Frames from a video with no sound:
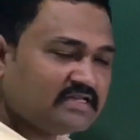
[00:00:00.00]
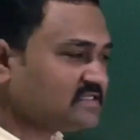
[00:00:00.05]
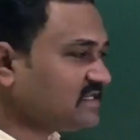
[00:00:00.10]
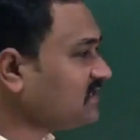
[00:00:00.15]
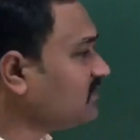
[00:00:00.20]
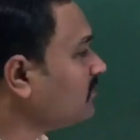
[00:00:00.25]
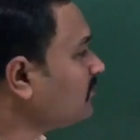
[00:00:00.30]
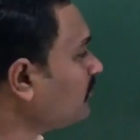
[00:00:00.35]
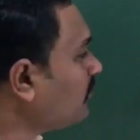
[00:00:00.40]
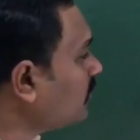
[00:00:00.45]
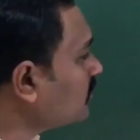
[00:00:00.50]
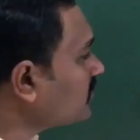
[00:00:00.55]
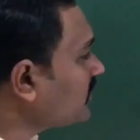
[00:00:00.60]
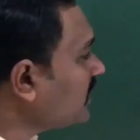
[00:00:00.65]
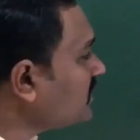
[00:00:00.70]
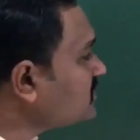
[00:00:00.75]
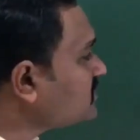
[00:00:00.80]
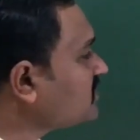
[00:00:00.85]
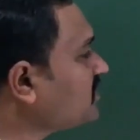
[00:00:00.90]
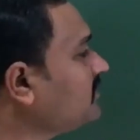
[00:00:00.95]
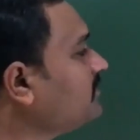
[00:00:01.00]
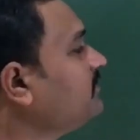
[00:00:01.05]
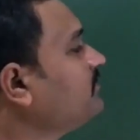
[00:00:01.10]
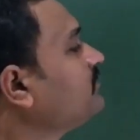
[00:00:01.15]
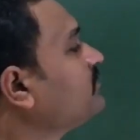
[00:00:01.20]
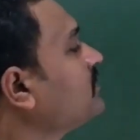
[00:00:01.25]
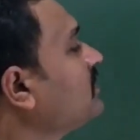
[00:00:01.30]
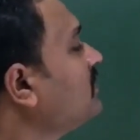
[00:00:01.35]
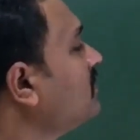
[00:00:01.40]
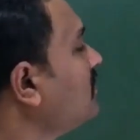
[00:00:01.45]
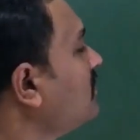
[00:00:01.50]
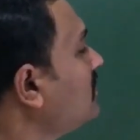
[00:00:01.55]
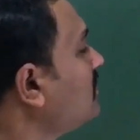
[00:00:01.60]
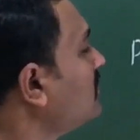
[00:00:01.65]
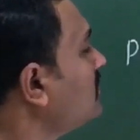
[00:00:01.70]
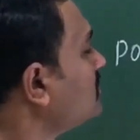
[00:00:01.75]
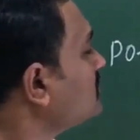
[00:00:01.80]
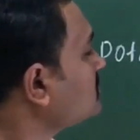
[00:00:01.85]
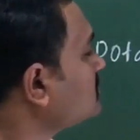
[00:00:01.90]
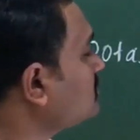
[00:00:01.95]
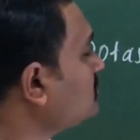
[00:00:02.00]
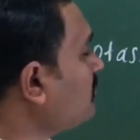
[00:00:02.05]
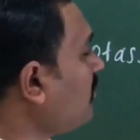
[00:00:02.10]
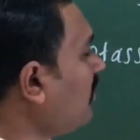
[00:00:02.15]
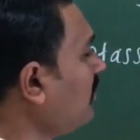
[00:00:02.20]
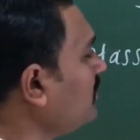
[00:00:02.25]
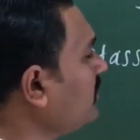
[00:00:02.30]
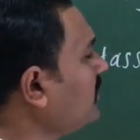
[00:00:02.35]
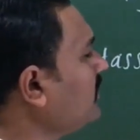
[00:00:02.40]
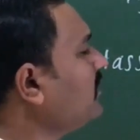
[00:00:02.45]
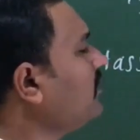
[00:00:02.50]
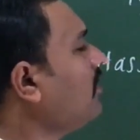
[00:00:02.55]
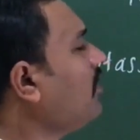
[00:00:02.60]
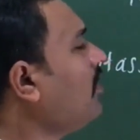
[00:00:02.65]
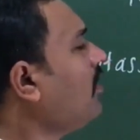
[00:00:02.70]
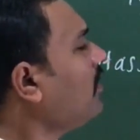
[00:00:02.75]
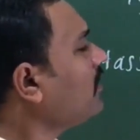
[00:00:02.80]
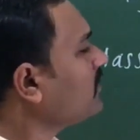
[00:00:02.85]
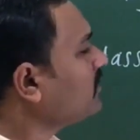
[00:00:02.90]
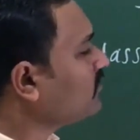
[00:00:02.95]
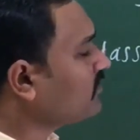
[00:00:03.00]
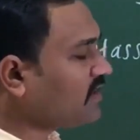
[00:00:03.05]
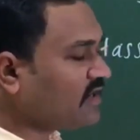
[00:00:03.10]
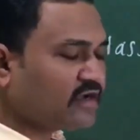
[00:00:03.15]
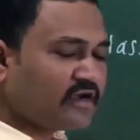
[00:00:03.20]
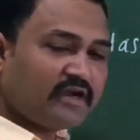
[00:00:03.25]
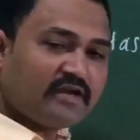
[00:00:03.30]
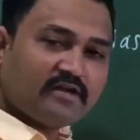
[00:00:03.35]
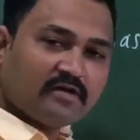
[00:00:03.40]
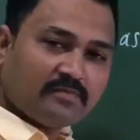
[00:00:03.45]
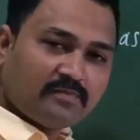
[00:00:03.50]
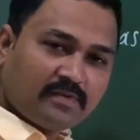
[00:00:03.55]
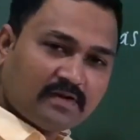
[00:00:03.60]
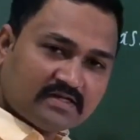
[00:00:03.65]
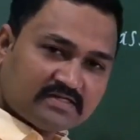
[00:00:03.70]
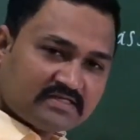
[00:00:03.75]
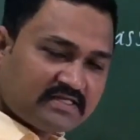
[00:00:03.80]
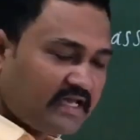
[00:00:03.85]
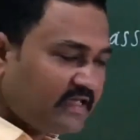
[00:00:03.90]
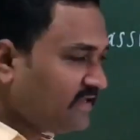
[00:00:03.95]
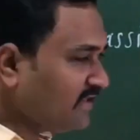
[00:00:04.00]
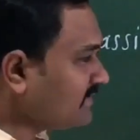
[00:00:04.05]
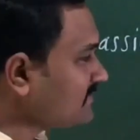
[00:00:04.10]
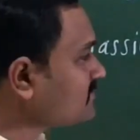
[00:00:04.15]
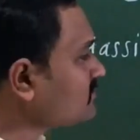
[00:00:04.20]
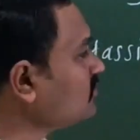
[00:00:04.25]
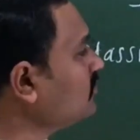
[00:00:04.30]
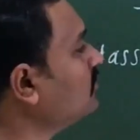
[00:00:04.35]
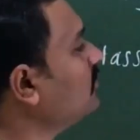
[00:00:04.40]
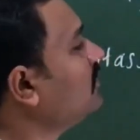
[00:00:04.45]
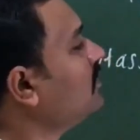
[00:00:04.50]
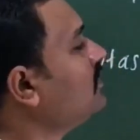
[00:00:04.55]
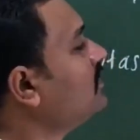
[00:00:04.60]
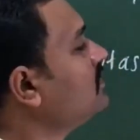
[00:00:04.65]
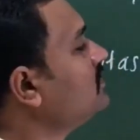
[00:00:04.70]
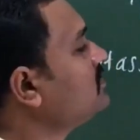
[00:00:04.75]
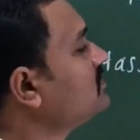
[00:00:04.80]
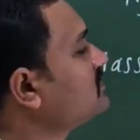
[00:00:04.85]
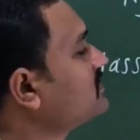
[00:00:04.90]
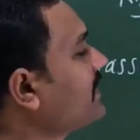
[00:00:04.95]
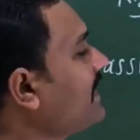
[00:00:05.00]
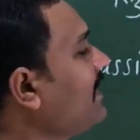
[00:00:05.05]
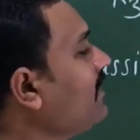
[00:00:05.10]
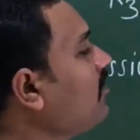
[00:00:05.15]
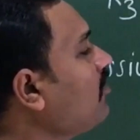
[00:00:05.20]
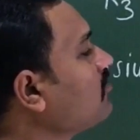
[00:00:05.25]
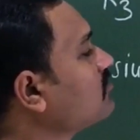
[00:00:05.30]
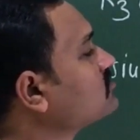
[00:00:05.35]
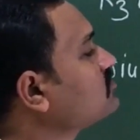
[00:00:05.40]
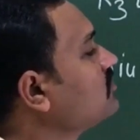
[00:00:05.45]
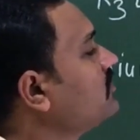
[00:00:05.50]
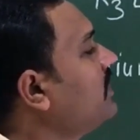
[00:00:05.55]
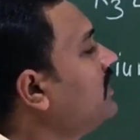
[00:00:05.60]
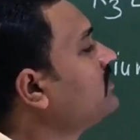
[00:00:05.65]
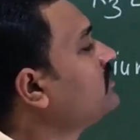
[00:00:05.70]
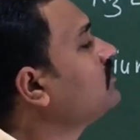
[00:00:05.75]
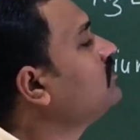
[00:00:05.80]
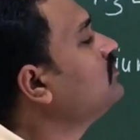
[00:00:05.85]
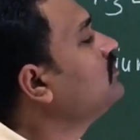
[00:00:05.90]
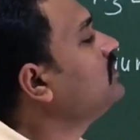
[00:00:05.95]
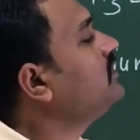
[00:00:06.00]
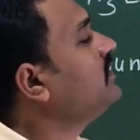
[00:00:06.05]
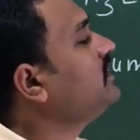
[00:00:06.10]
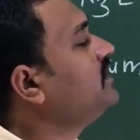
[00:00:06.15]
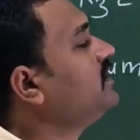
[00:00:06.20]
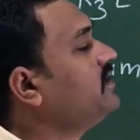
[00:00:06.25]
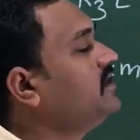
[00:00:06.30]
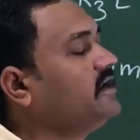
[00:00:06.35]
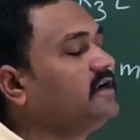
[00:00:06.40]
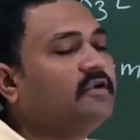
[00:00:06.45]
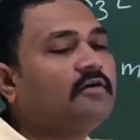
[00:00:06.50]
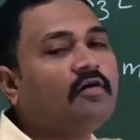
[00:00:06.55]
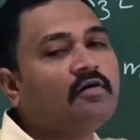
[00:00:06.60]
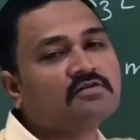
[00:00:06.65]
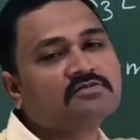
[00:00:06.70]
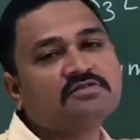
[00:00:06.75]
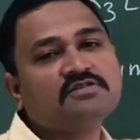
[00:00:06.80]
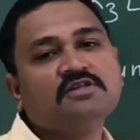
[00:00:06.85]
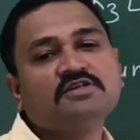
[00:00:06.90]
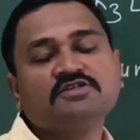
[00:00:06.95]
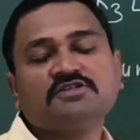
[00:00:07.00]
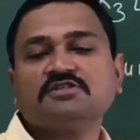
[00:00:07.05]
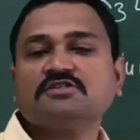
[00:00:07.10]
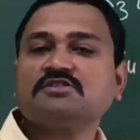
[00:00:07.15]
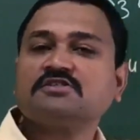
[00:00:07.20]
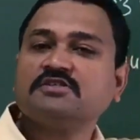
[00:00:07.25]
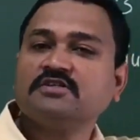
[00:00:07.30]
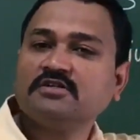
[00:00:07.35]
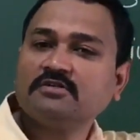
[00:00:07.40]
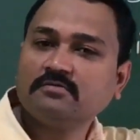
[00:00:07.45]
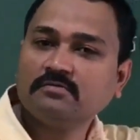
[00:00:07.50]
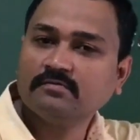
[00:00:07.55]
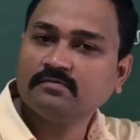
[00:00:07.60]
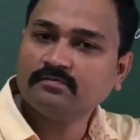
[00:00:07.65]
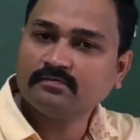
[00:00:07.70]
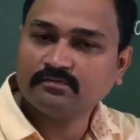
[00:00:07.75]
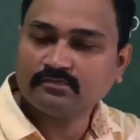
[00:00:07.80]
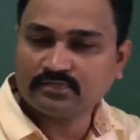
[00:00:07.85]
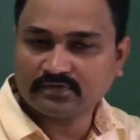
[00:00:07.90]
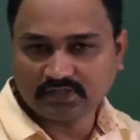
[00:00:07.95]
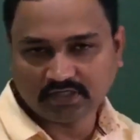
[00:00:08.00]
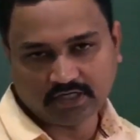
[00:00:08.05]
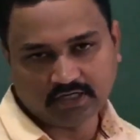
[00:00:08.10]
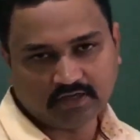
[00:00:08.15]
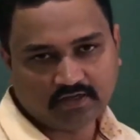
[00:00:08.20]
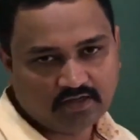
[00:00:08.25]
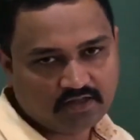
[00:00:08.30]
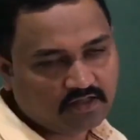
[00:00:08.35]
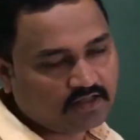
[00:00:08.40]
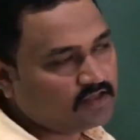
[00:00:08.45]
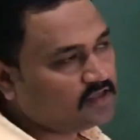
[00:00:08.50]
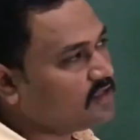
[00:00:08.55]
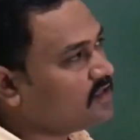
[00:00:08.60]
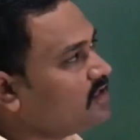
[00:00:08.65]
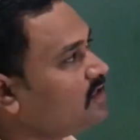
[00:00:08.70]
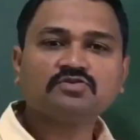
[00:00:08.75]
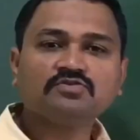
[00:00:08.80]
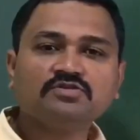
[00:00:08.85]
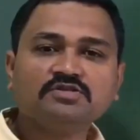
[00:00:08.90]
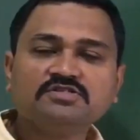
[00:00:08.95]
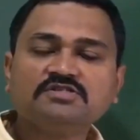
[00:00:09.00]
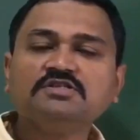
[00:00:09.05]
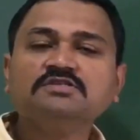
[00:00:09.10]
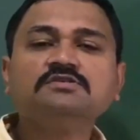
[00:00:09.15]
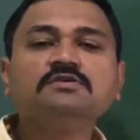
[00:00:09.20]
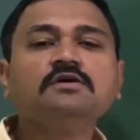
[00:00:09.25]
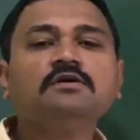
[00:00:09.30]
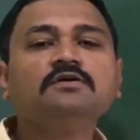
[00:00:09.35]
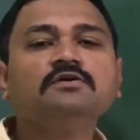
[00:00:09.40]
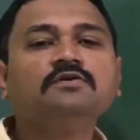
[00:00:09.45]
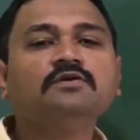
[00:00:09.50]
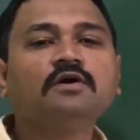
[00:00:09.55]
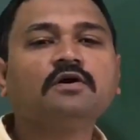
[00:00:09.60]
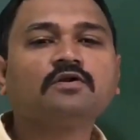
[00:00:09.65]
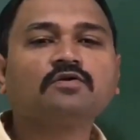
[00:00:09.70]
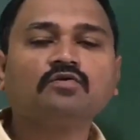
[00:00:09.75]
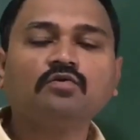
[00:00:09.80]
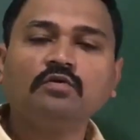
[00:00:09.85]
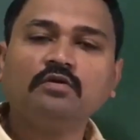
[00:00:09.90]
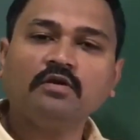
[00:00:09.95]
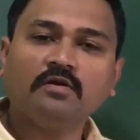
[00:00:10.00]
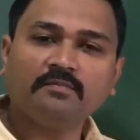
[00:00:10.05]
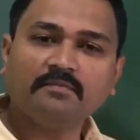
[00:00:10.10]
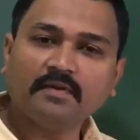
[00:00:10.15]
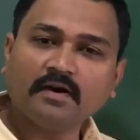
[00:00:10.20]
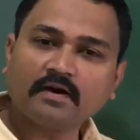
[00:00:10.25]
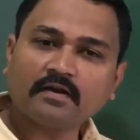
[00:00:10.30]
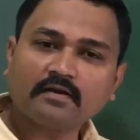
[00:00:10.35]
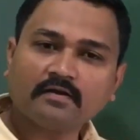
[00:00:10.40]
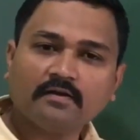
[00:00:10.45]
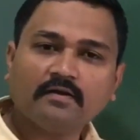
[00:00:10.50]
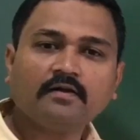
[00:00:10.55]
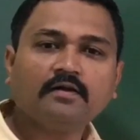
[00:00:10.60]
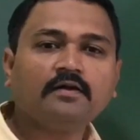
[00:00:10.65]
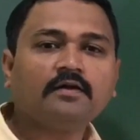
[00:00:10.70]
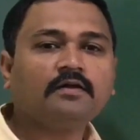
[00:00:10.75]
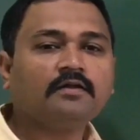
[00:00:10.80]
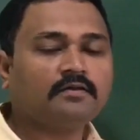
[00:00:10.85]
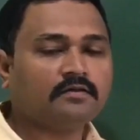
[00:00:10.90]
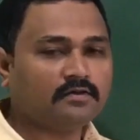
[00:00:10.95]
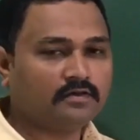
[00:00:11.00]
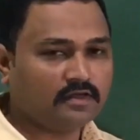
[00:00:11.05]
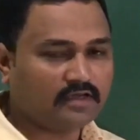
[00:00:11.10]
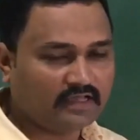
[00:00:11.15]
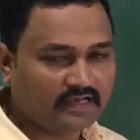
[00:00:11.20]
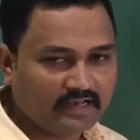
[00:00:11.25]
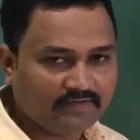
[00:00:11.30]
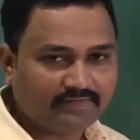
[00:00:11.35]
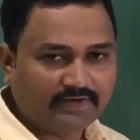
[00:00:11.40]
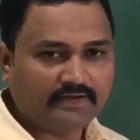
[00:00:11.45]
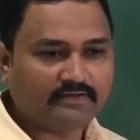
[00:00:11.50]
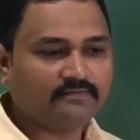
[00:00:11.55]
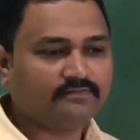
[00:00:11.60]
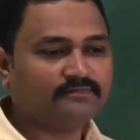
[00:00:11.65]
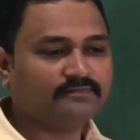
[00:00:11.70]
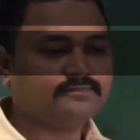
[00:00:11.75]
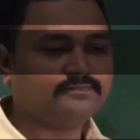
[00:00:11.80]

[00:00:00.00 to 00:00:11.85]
as an potassium small d, or you can write a plus sign also, trioxolato iridate oxidation state 3. So this is your rule number 11.